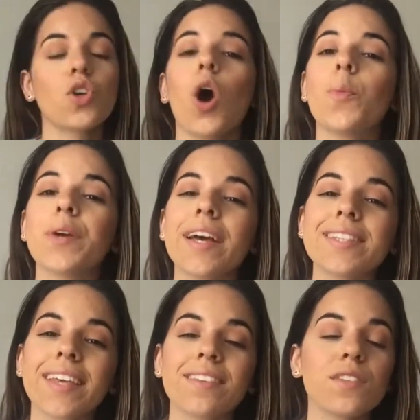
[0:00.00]
So I hope you guys
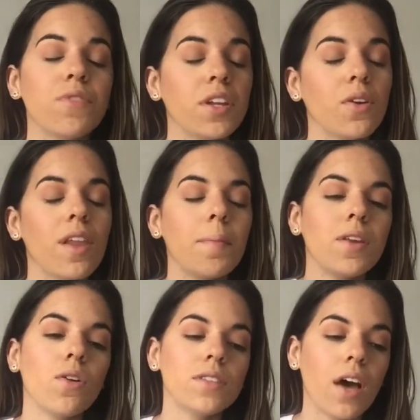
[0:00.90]
like this video. Let me
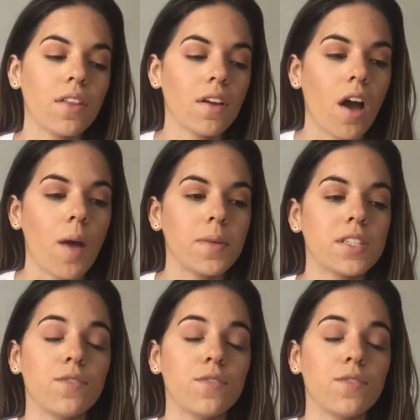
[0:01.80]
know down in the comments